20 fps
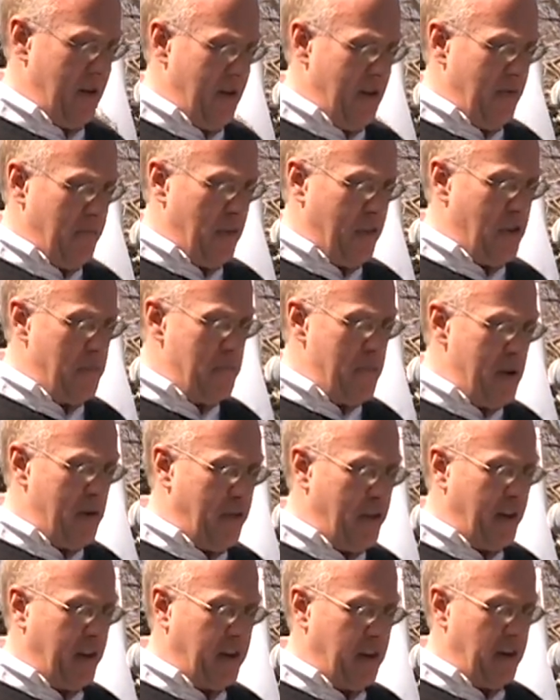but the
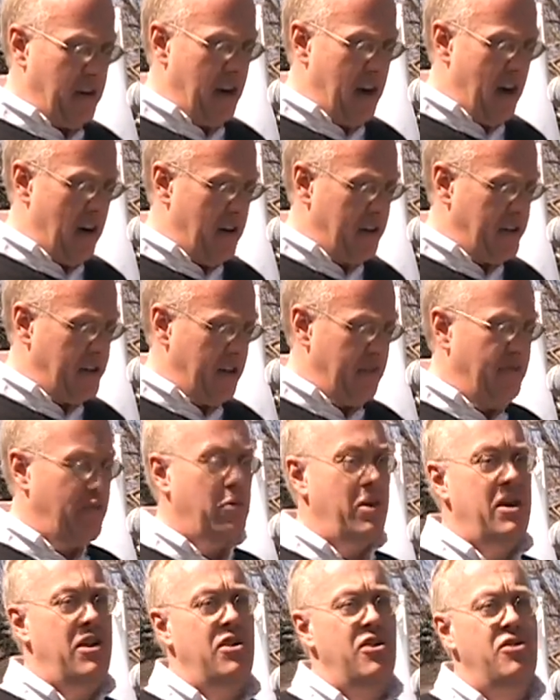mythic narrative
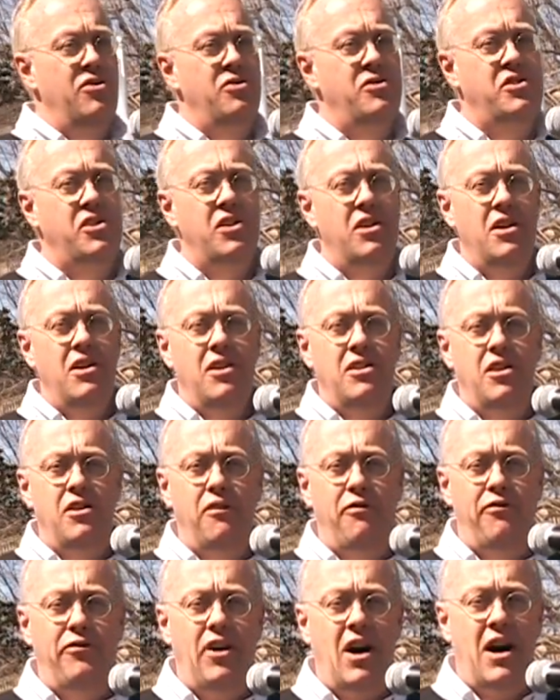we use to
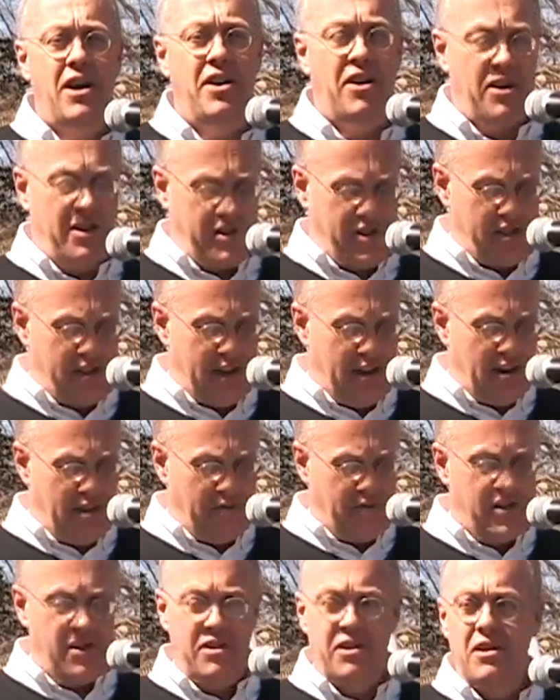define
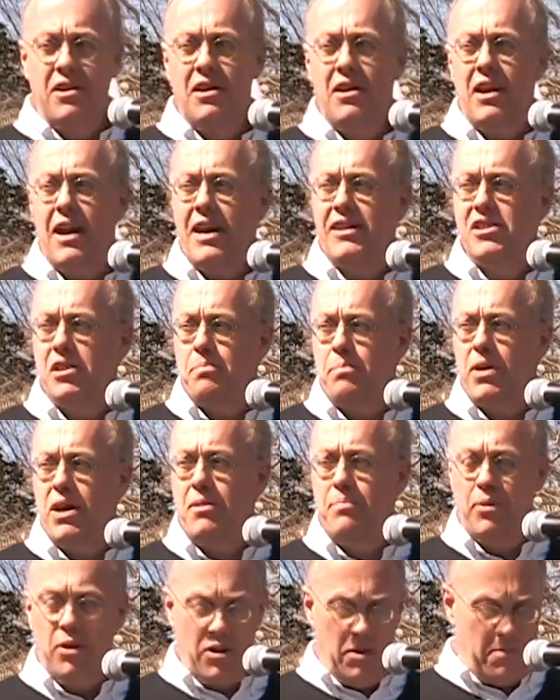ourselves as a
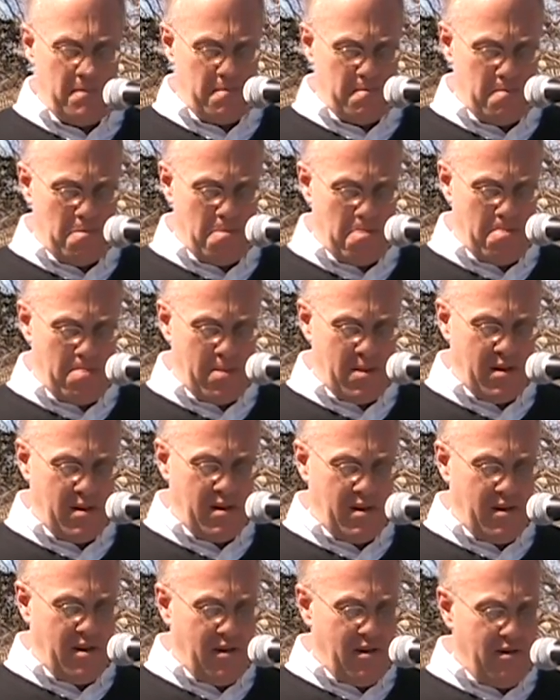people.
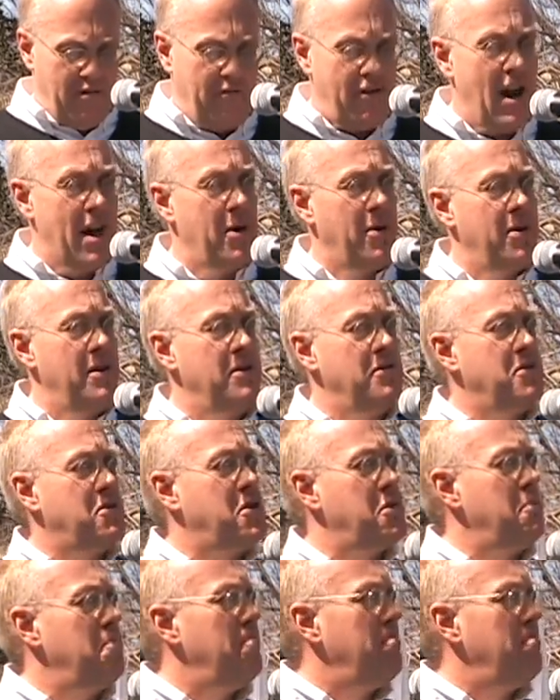Veterans,